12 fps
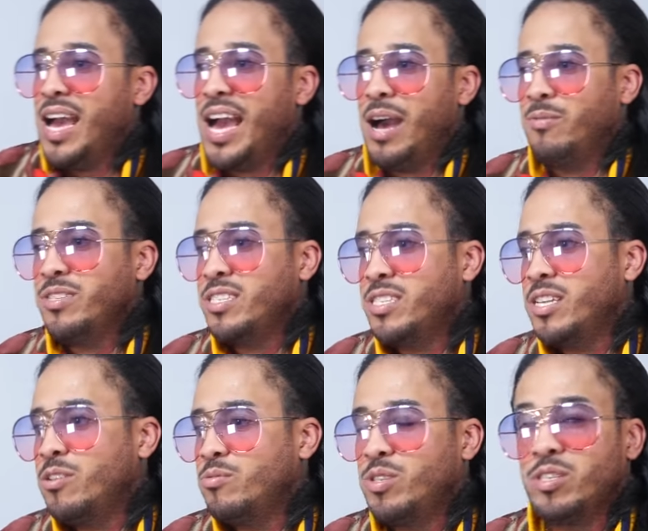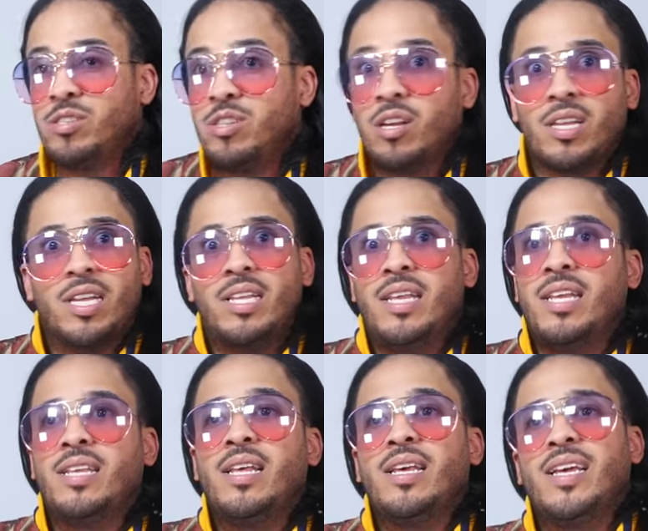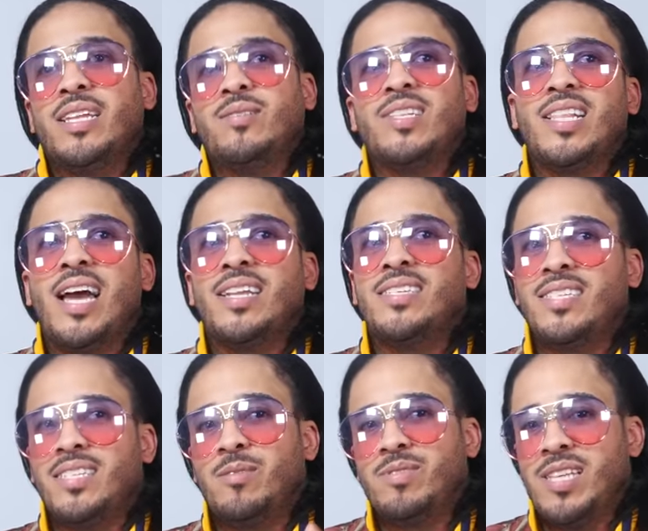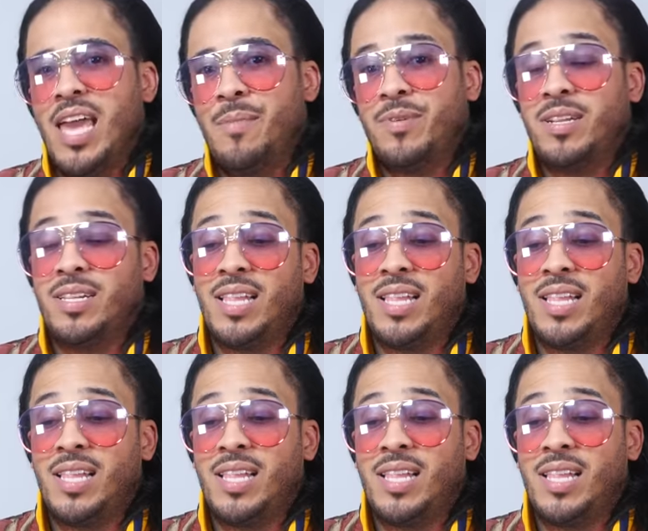I was still just looking and and there was a lot of shit that was happening,